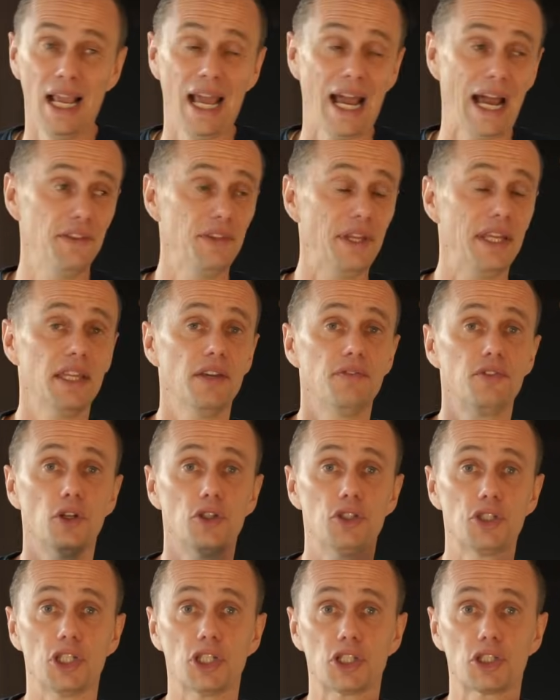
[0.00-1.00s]
And then if you're
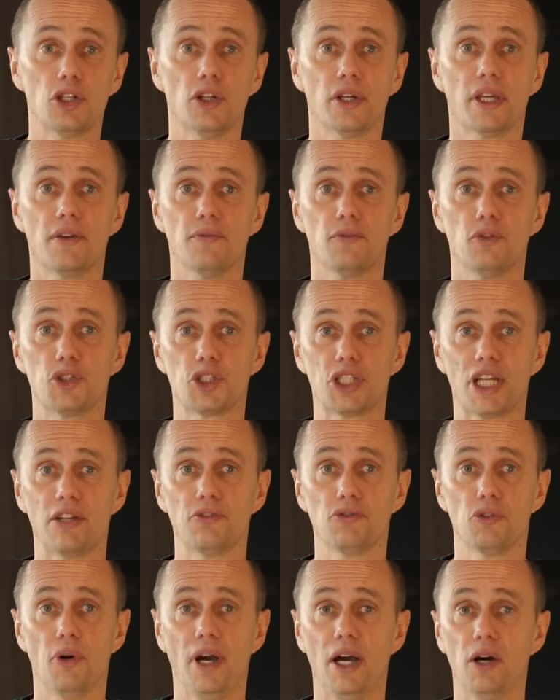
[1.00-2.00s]
just looking for
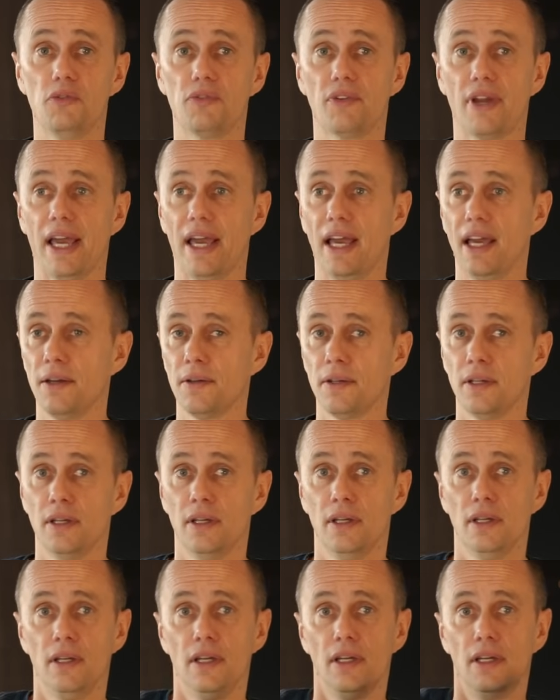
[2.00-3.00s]
general healthcare,
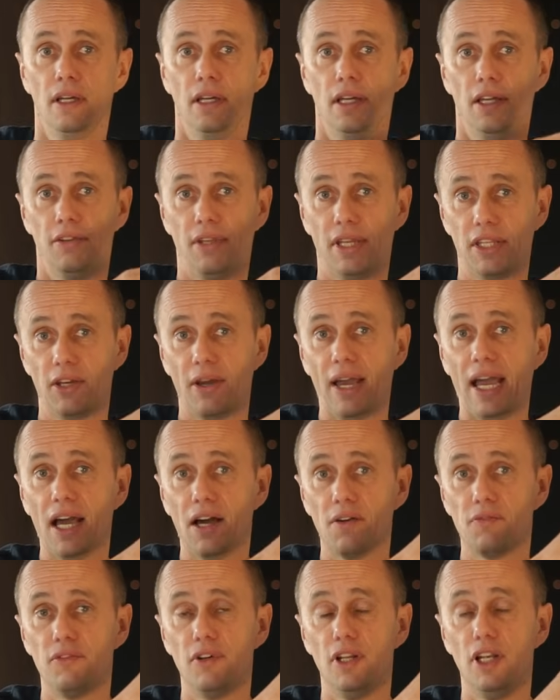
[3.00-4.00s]
then you
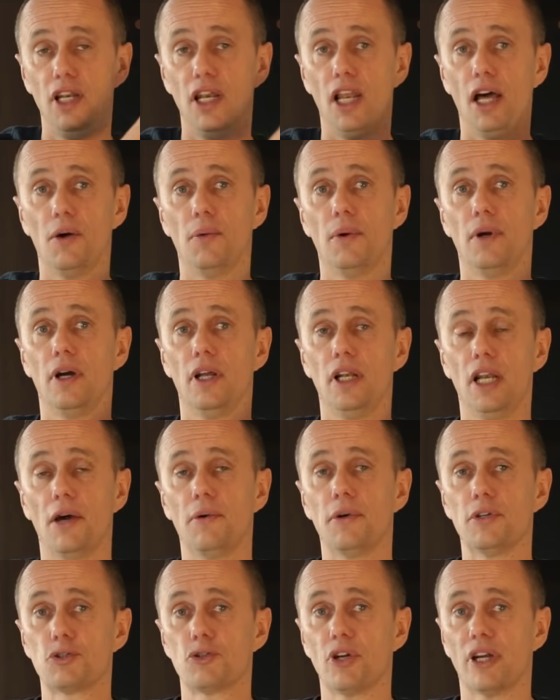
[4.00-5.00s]
have the
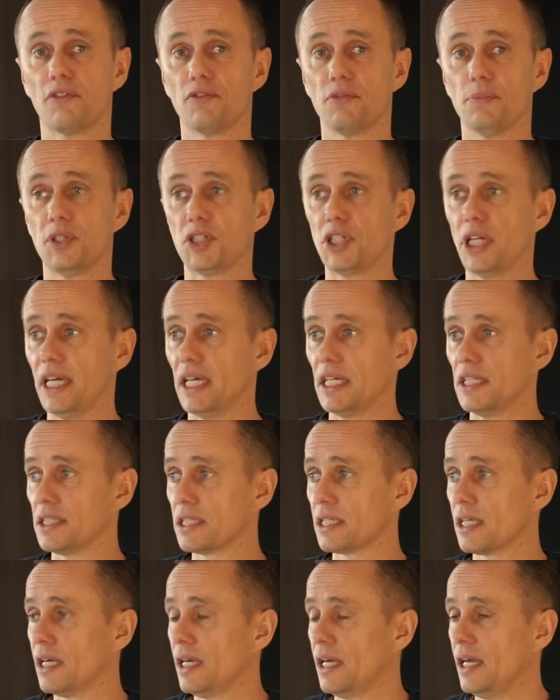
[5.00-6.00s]
lower strength
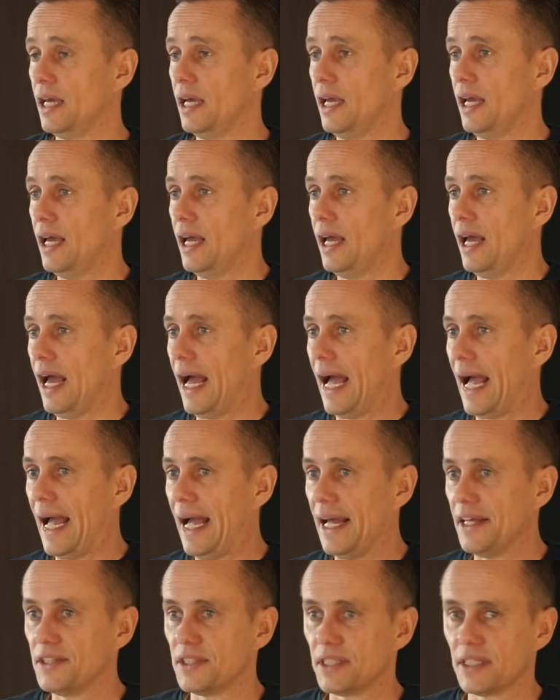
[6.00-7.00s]
machines.
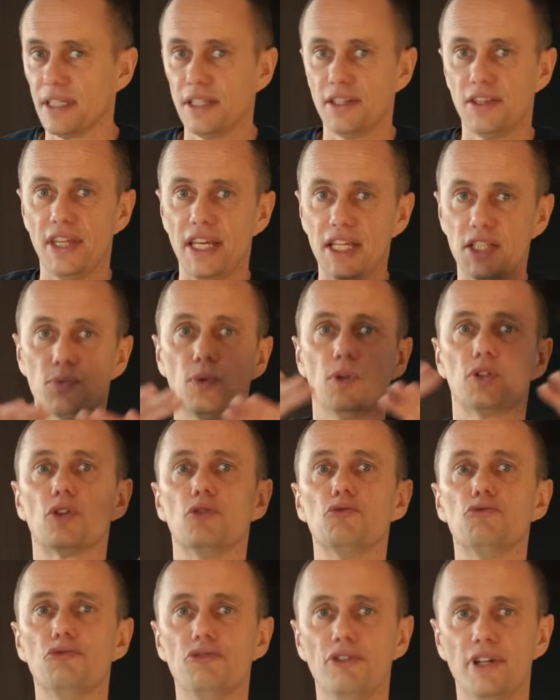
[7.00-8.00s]
And this was a
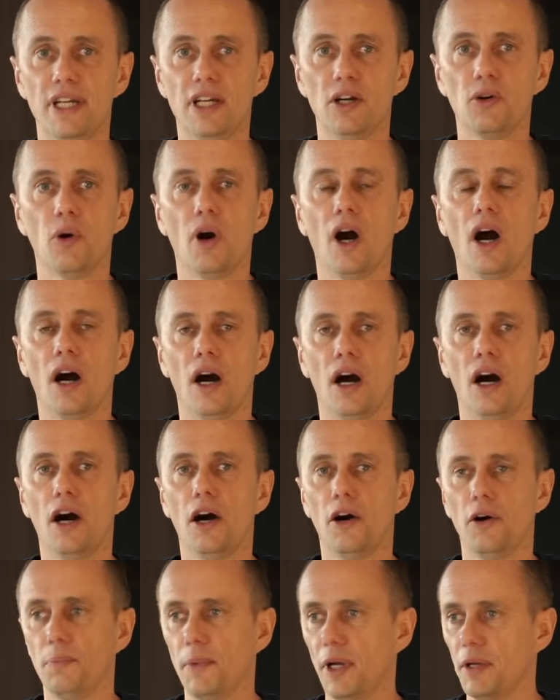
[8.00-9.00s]
real
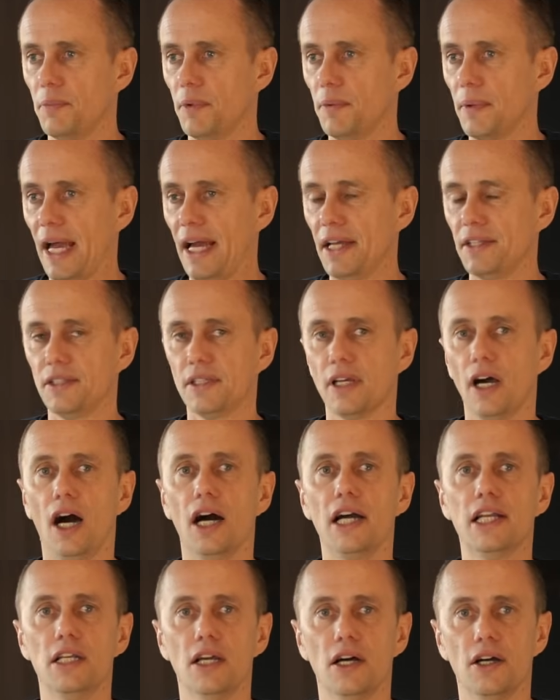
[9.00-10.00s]
aha moment, and
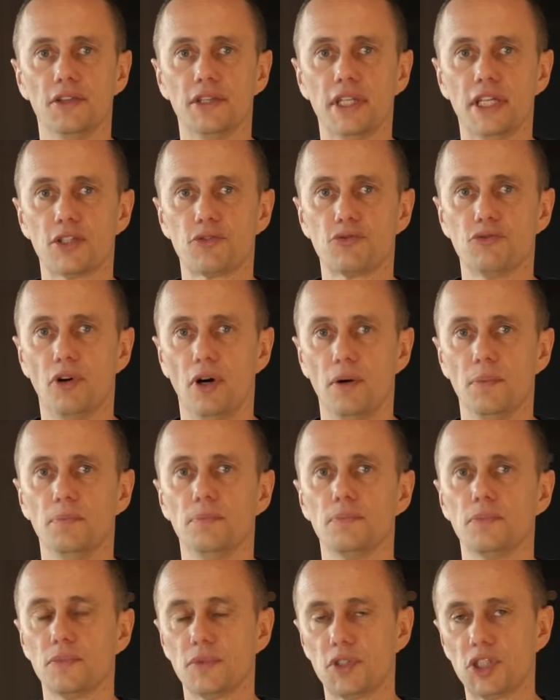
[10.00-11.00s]
I learned this
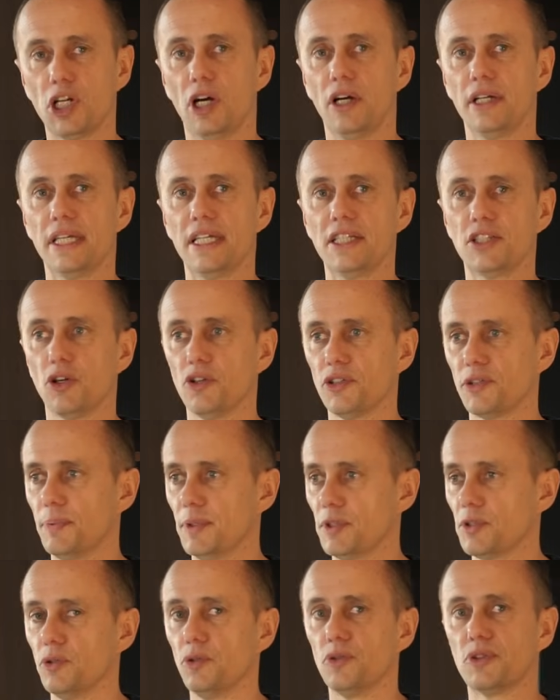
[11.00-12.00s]
from Chinese
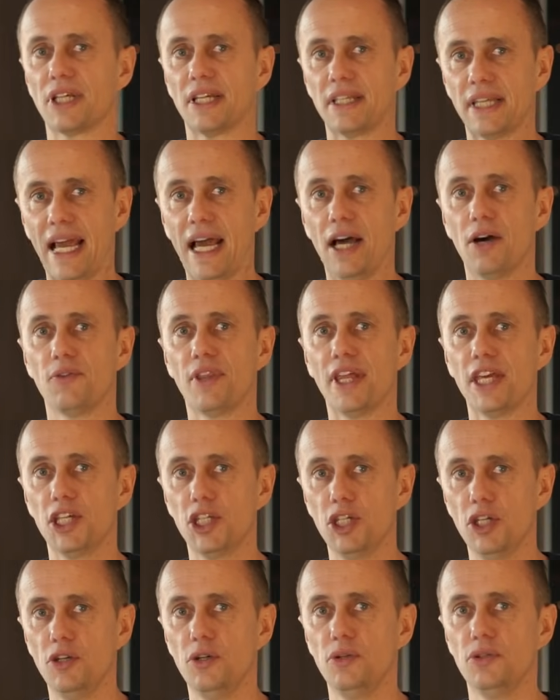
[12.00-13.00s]
hospitals and how they're
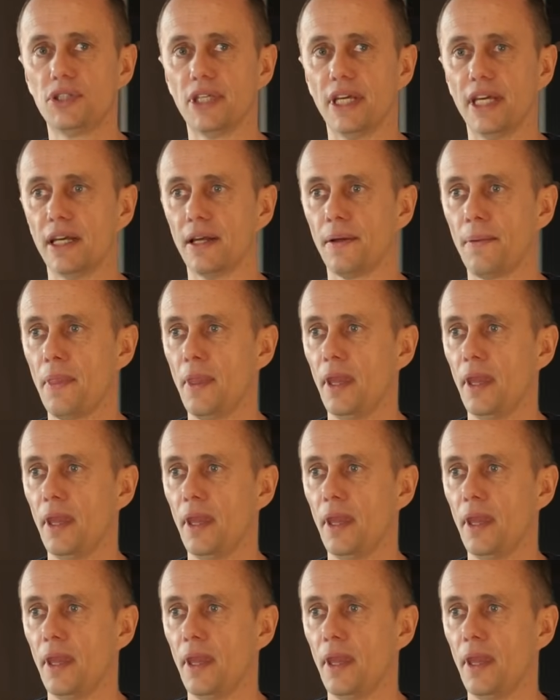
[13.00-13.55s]
using